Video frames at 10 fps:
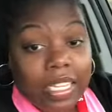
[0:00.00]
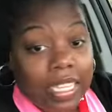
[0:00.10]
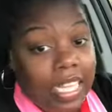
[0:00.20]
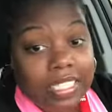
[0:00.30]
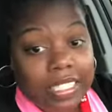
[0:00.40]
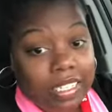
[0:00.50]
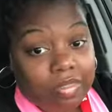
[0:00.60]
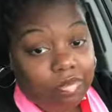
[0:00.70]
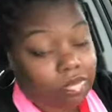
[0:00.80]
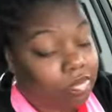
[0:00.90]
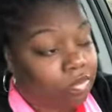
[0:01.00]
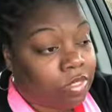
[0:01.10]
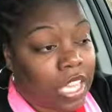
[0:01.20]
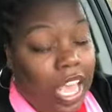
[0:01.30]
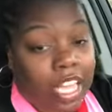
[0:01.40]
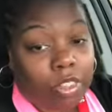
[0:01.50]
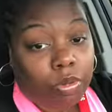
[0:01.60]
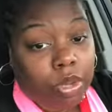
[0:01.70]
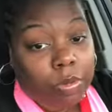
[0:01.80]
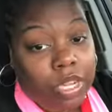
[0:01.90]
That's it. Not
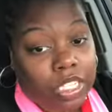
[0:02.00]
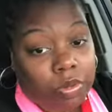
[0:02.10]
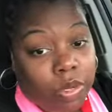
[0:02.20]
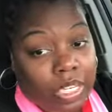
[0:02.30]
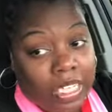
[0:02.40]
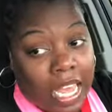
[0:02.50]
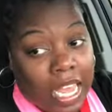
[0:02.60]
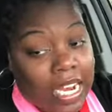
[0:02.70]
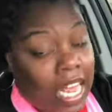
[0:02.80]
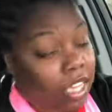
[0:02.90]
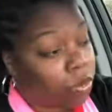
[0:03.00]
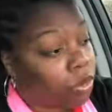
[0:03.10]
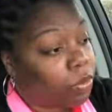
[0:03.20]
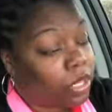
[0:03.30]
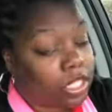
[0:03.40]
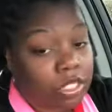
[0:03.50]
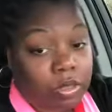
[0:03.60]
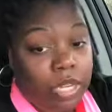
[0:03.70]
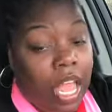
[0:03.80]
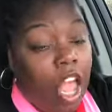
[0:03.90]
3 months 1 day, not 3 months
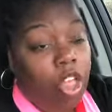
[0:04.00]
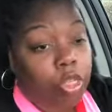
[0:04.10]
2 days.